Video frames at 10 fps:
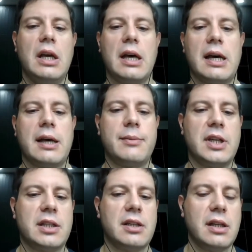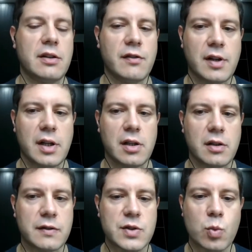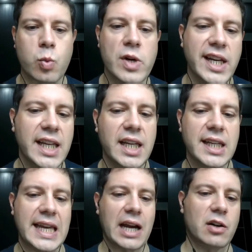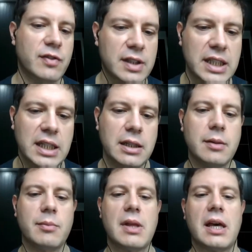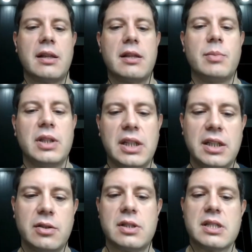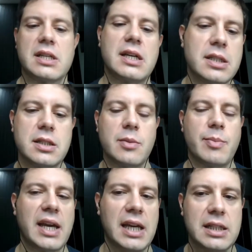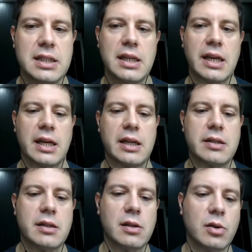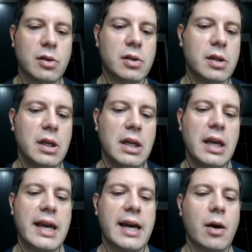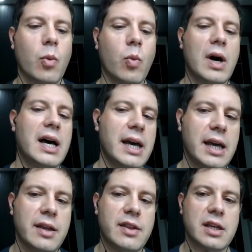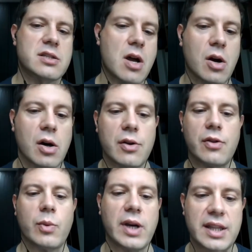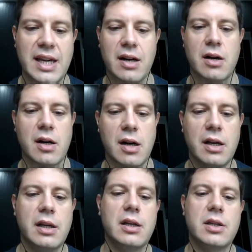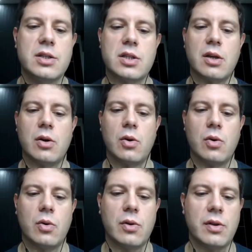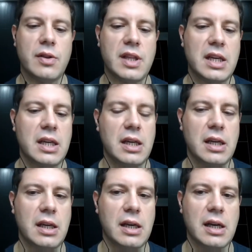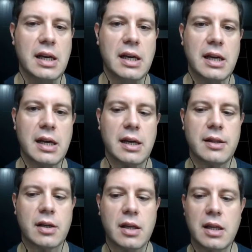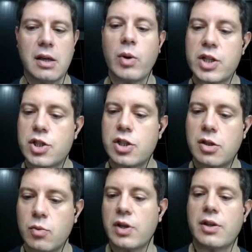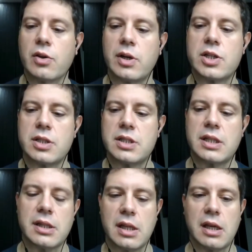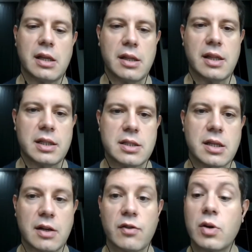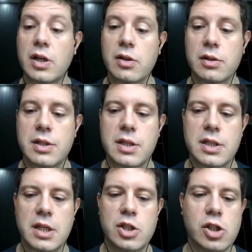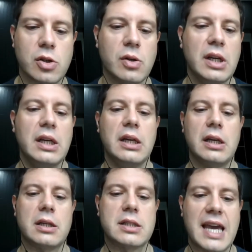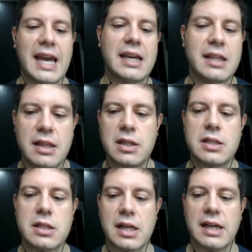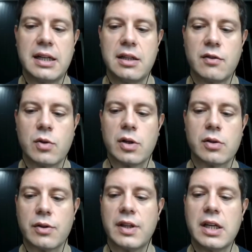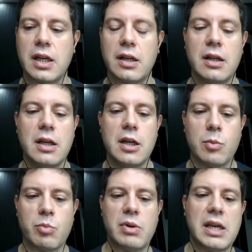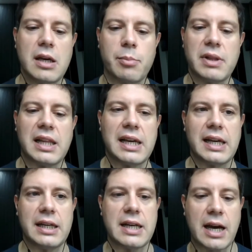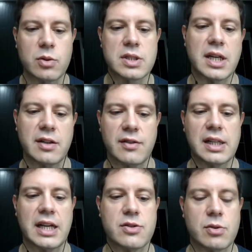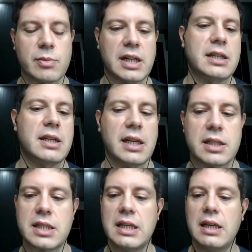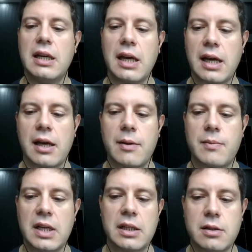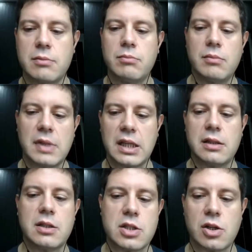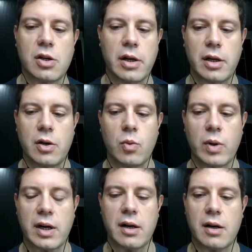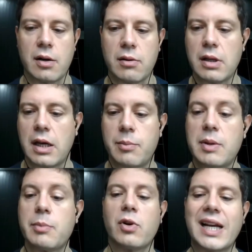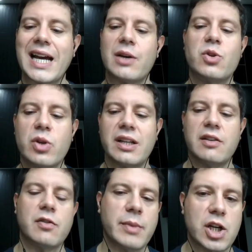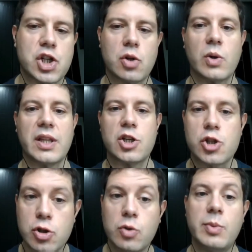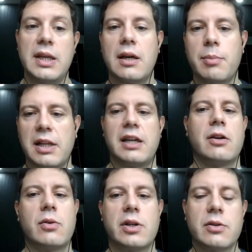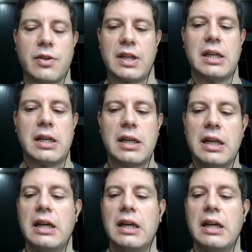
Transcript: Um, it involves reading carefully, uh, the ability to discuss, debate, and look at why things are the way they are. So the, uh, the question, one of the questions that the, that's kind of critical to this issue is can this kind of critical thinking be applied outside of the classroom context um, in, in the scenario where uh, people are encountering information where they should be applying critical thinking?